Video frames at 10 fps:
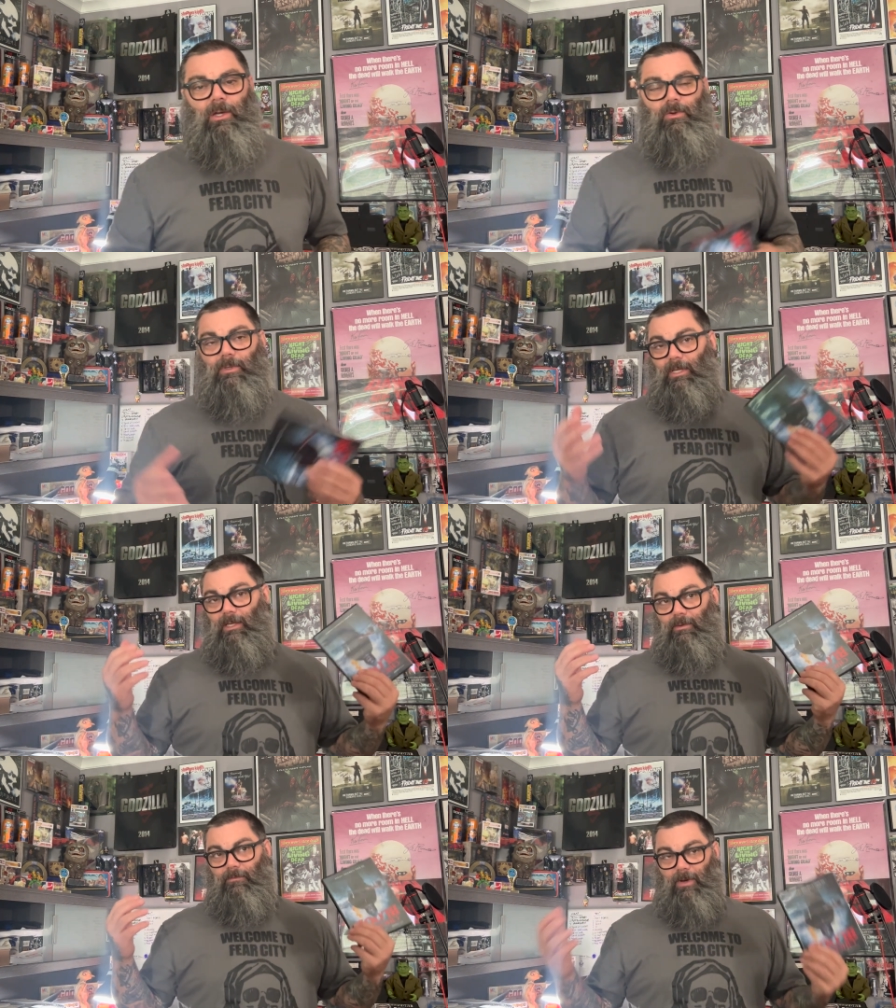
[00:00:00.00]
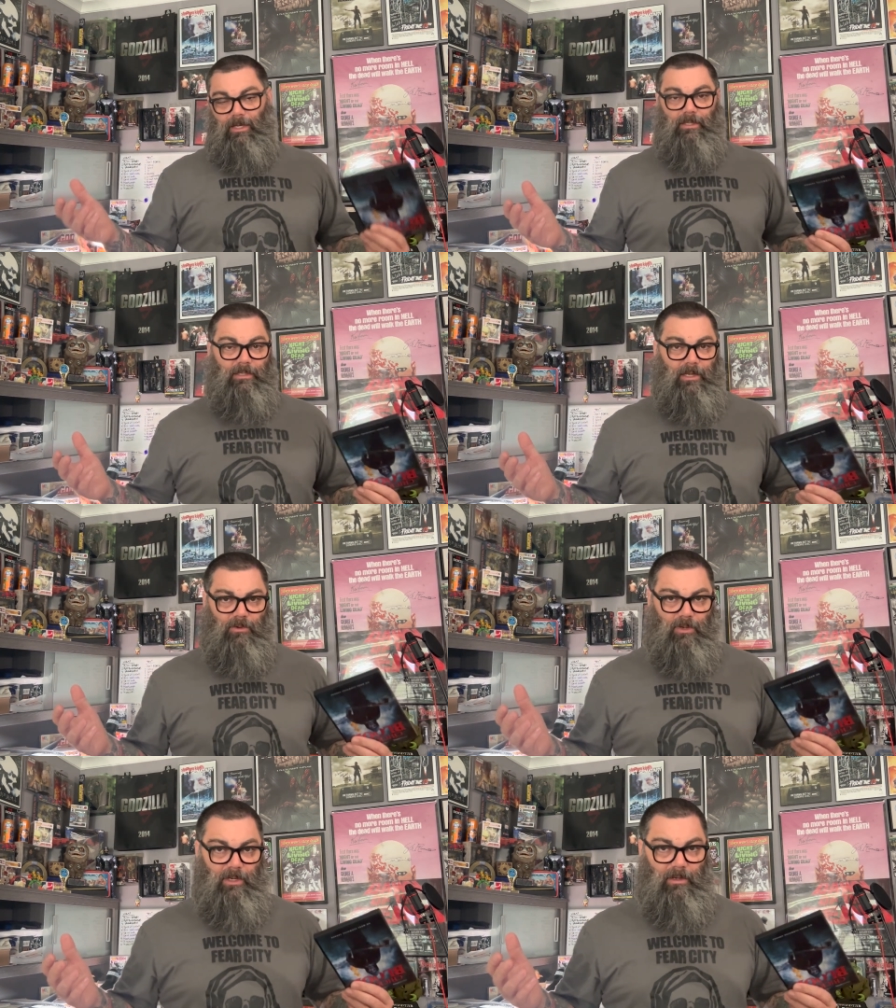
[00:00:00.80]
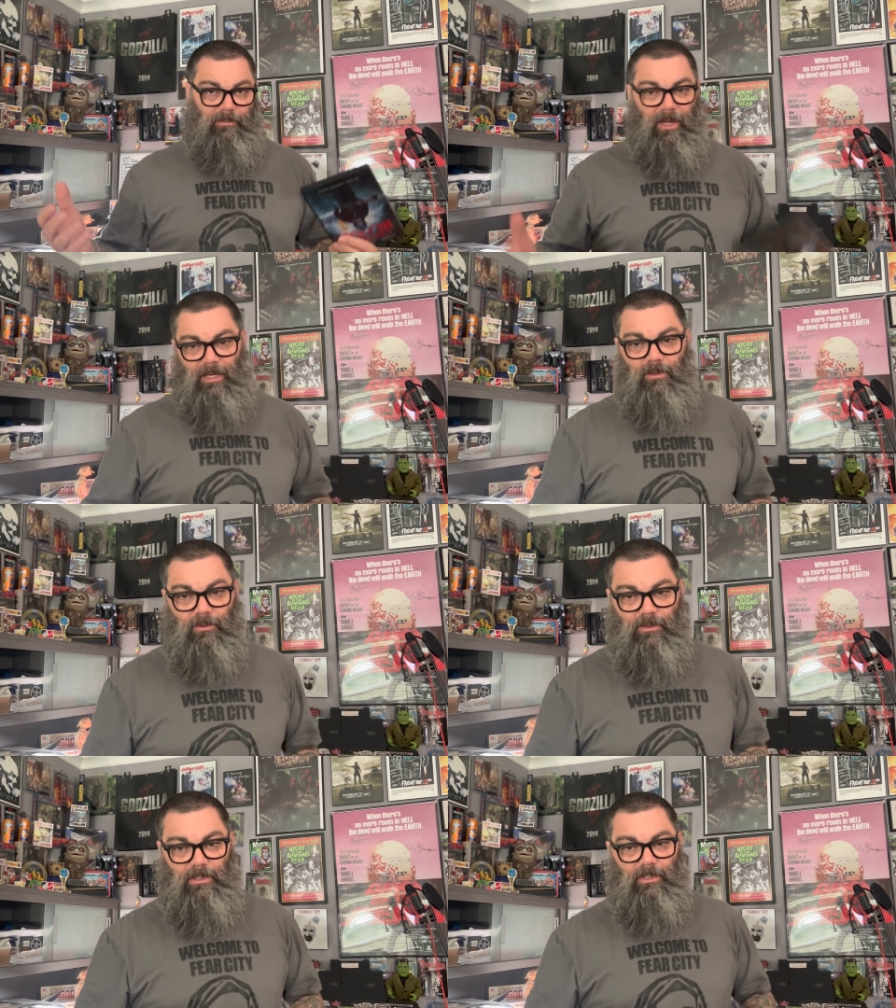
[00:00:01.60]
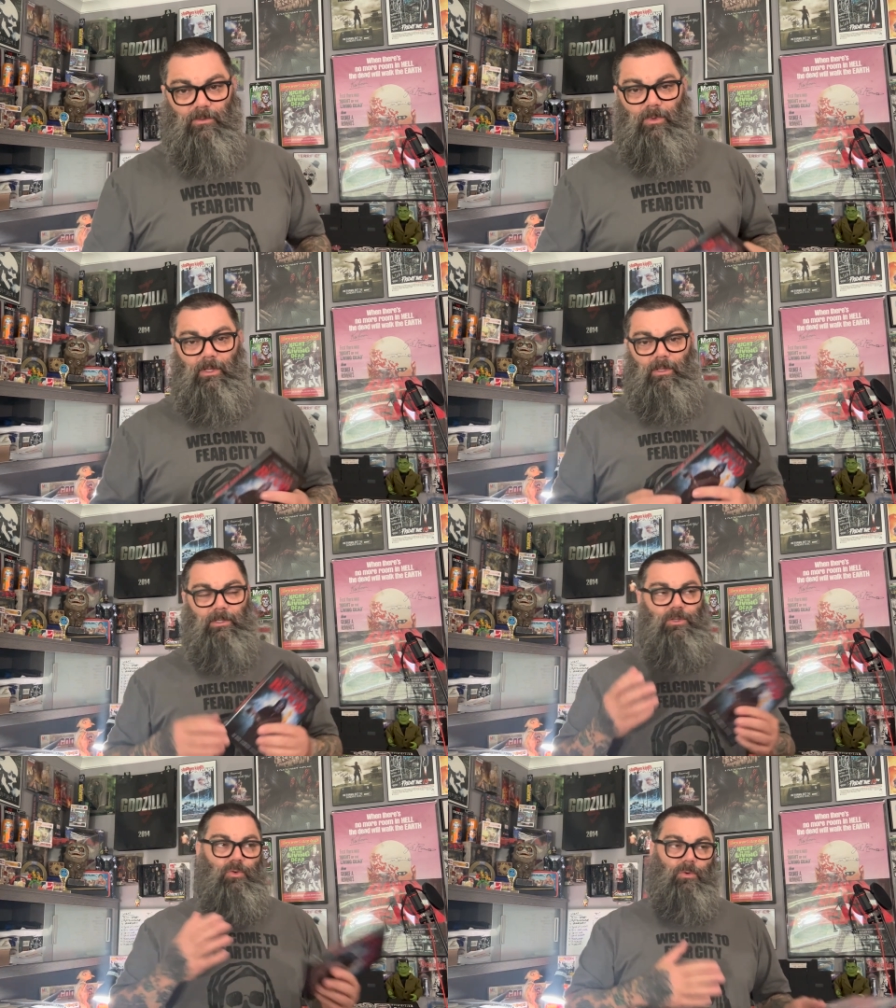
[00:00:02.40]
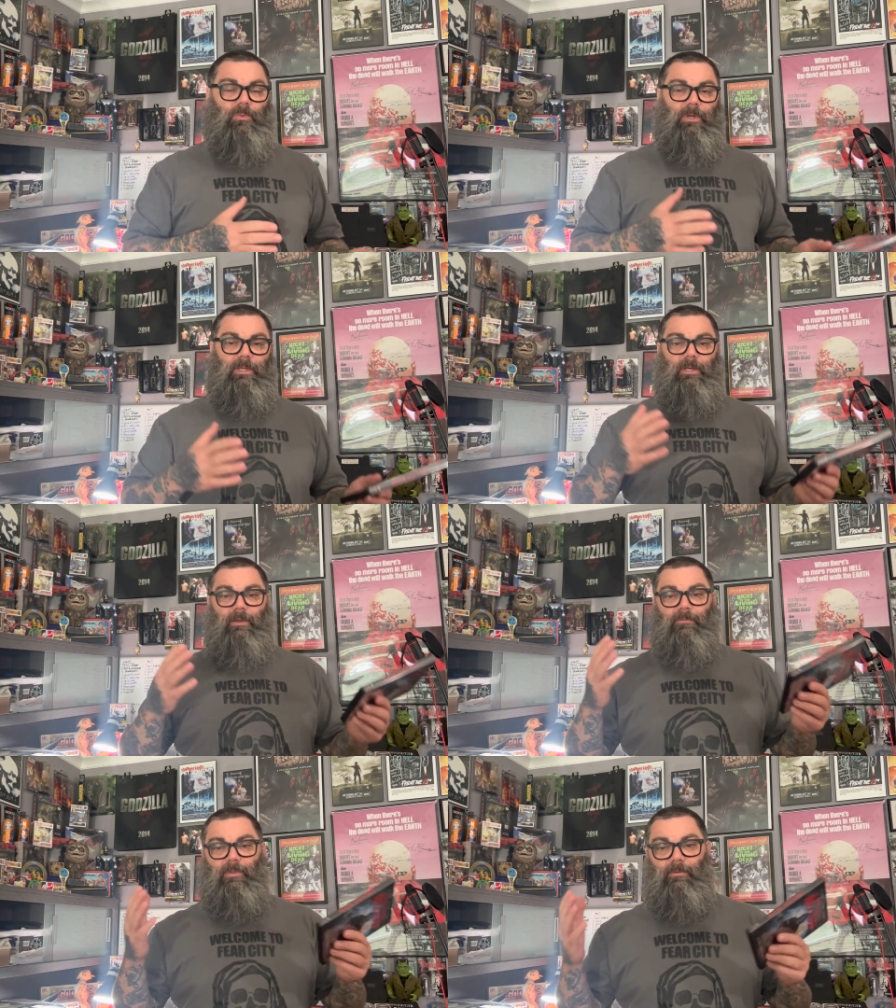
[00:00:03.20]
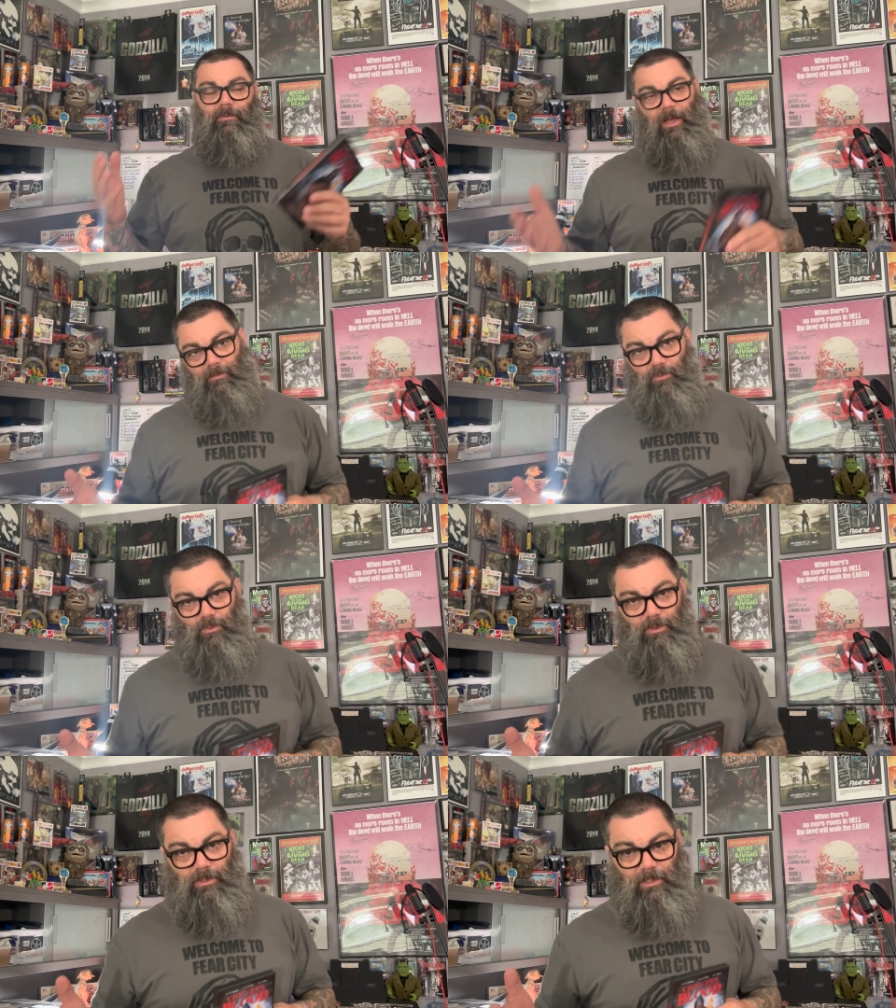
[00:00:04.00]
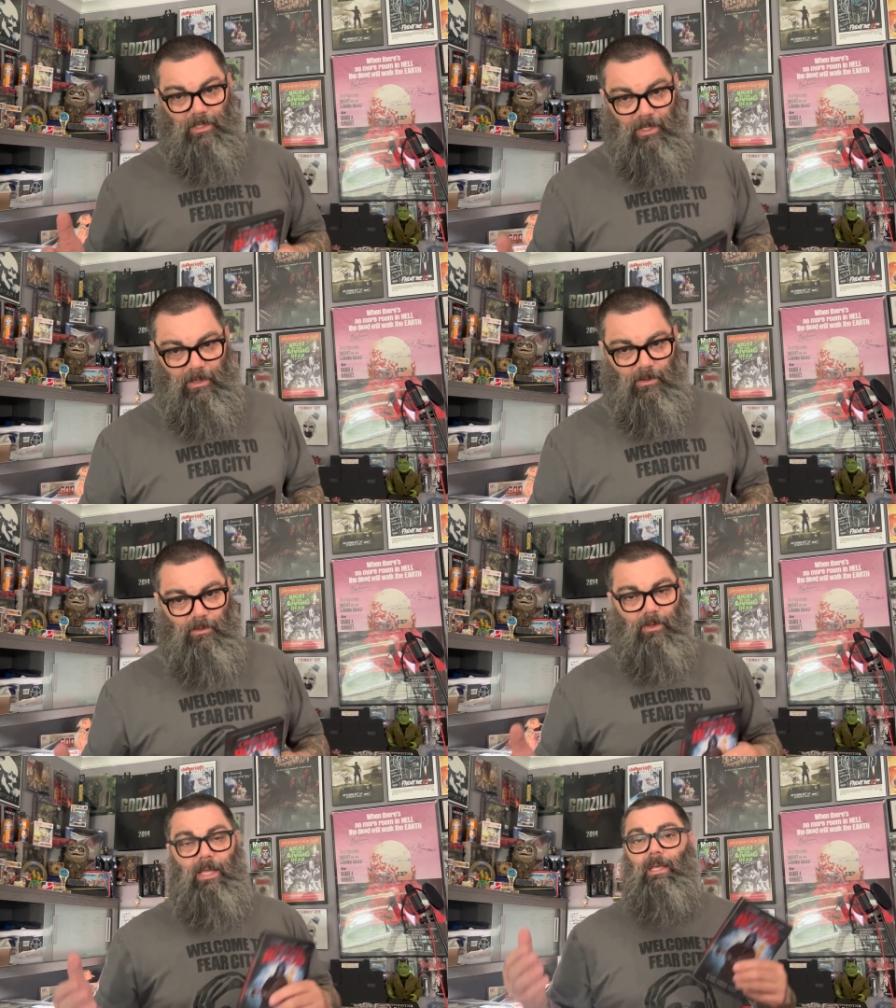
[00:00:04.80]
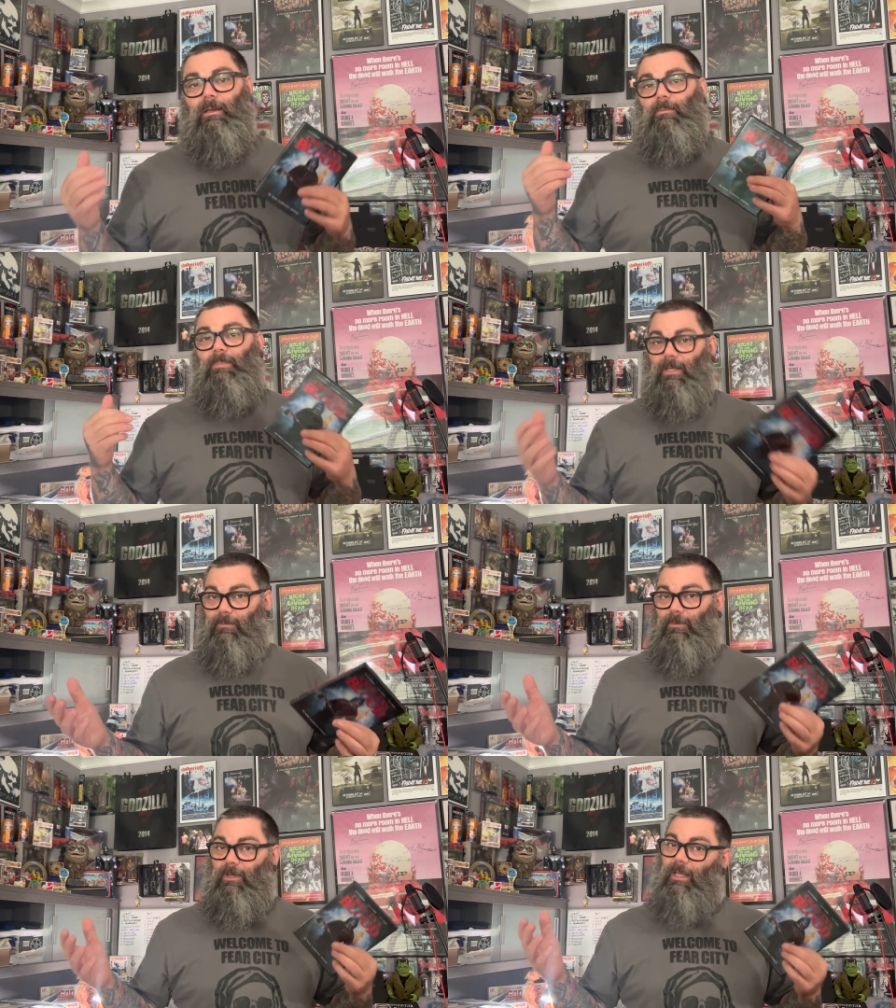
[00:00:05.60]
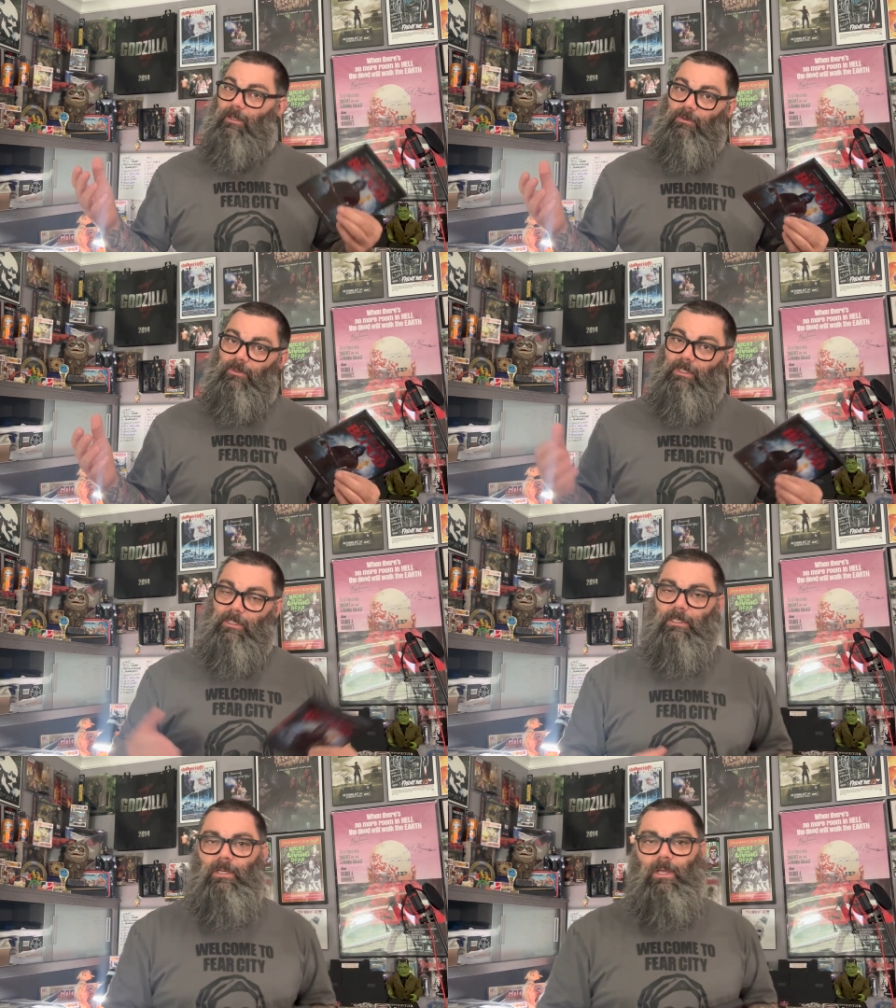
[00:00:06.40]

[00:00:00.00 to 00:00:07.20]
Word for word: who did Frankenstein Created Bikers, as well as Door One of the Five Doors to Hell, and Bigfoot Exorcist.